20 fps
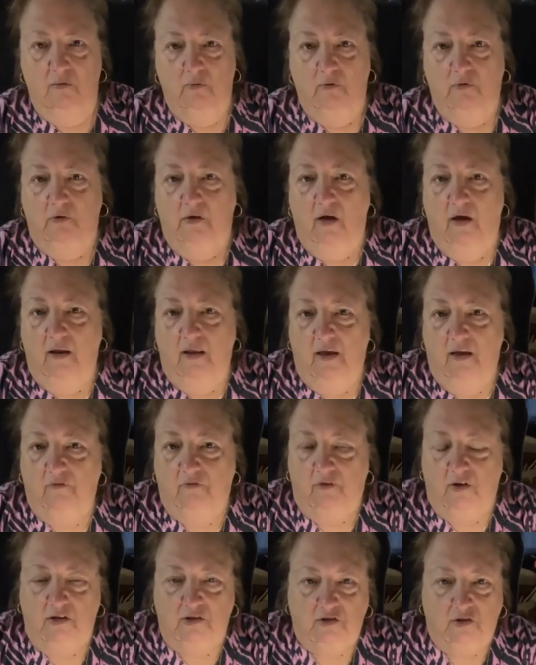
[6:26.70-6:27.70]
you will not
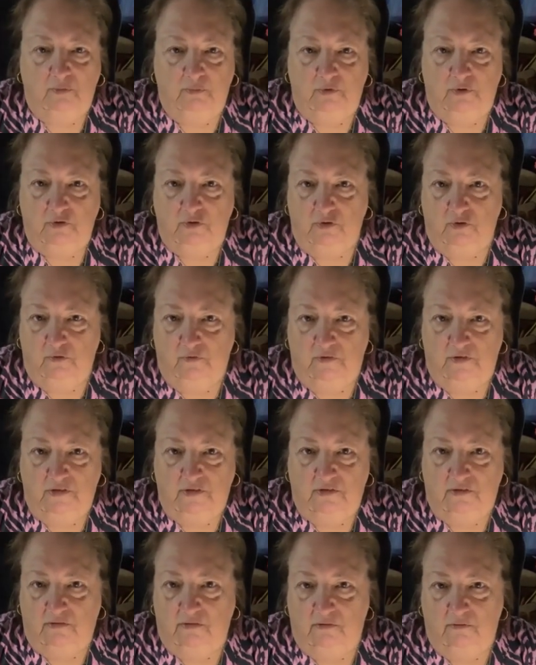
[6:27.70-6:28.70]
have customer
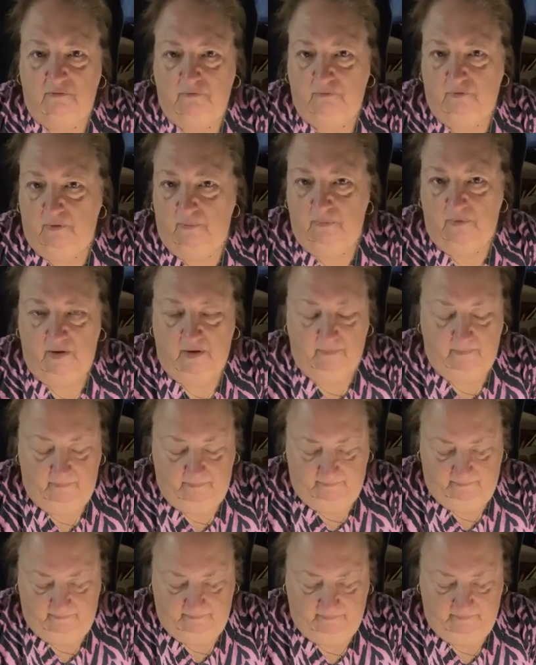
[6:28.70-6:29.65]
service from them.